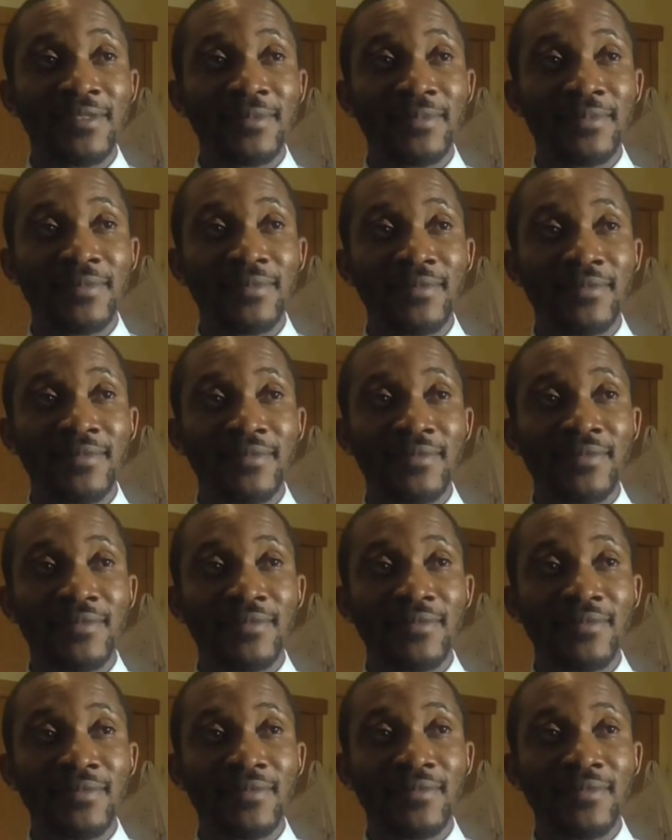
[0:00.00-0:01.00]

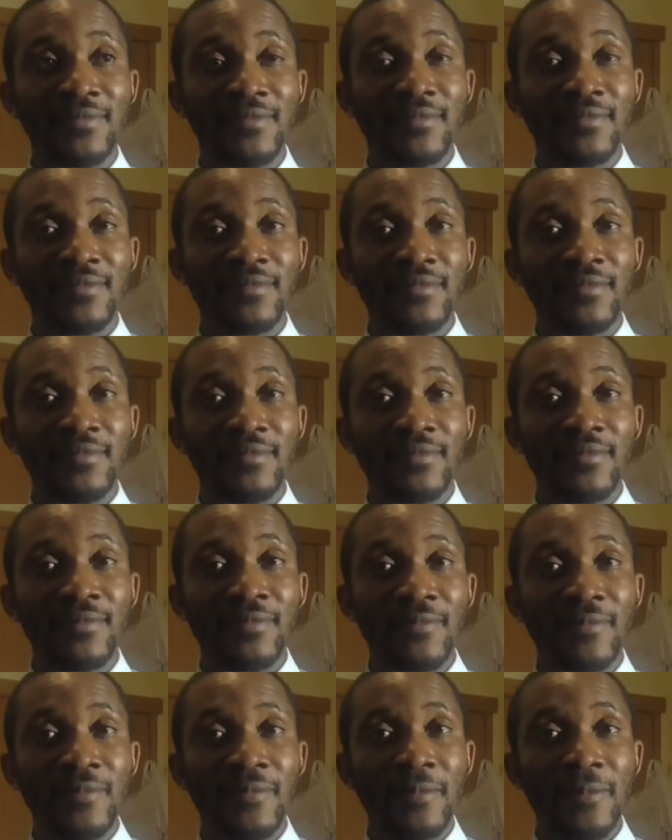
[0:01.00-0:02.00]

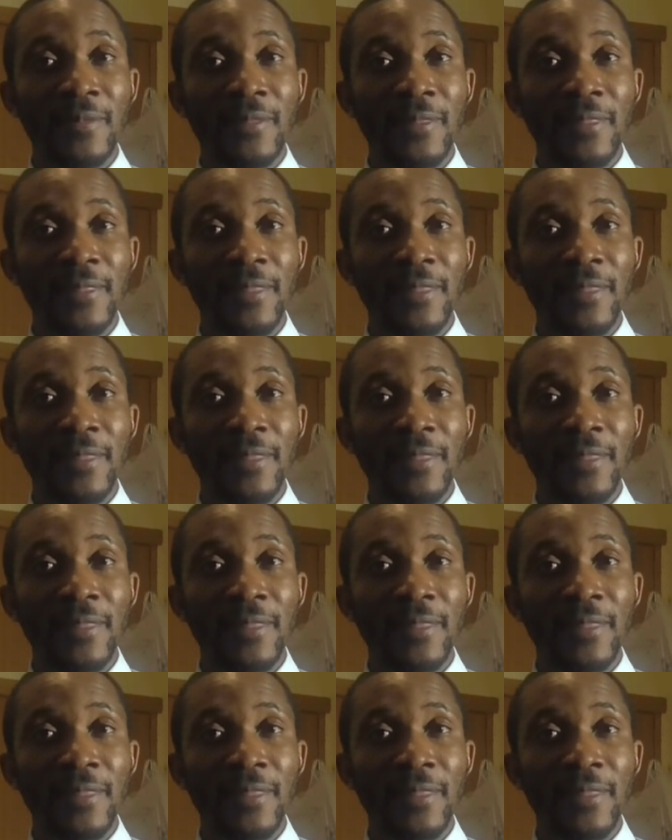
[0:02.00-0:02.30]
[no speech]